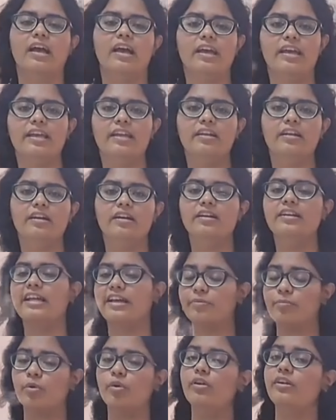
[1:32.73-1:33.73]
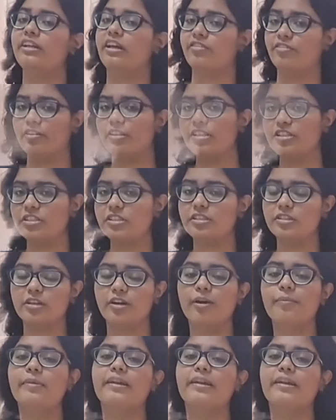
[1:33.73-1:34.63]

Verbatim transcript: In a de more definition term,